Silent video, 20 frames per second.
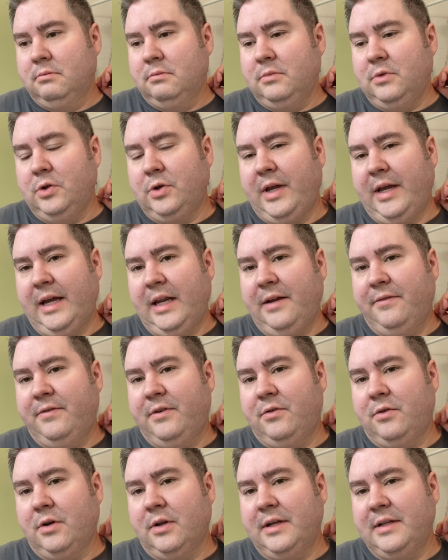You can't
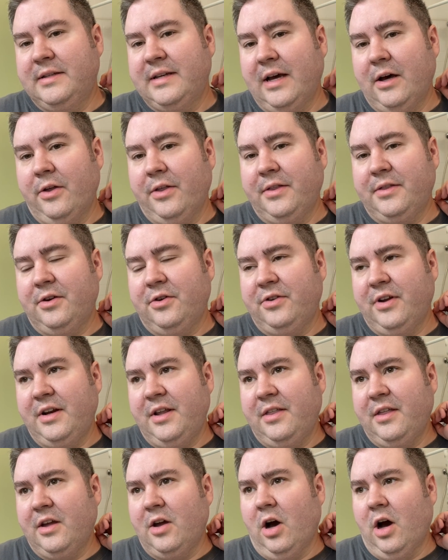even really tell that there's
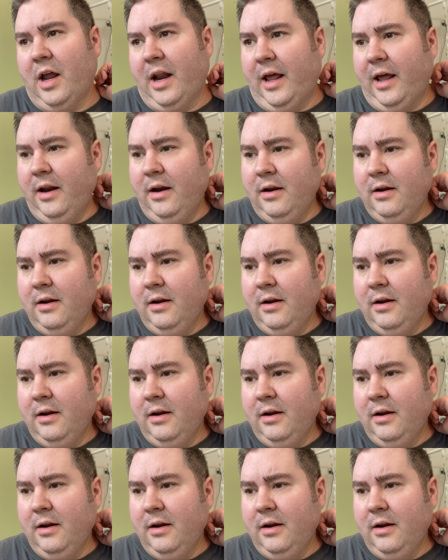anything on it.